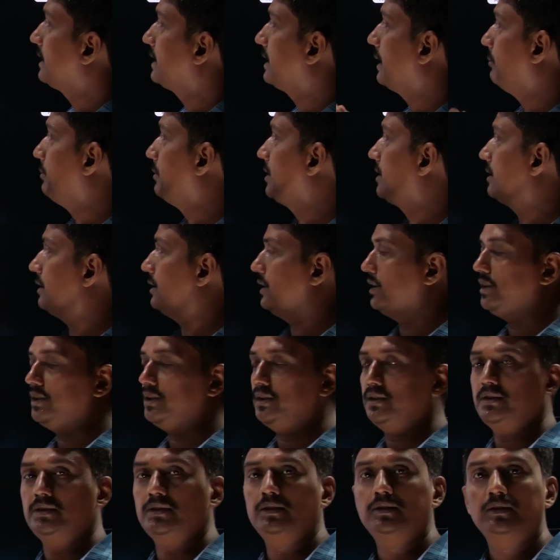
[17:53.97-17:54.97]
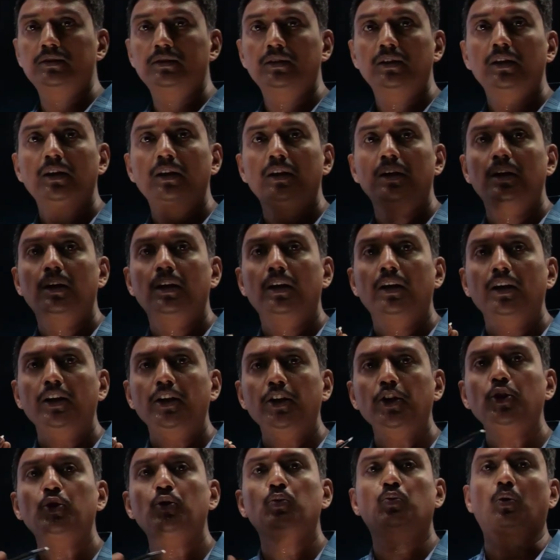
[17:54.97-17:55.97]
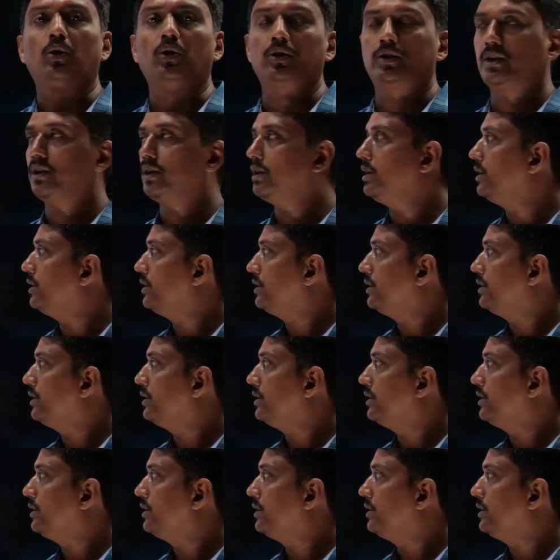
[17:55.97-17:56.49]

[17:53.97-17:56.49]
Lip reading: chemically. Into what?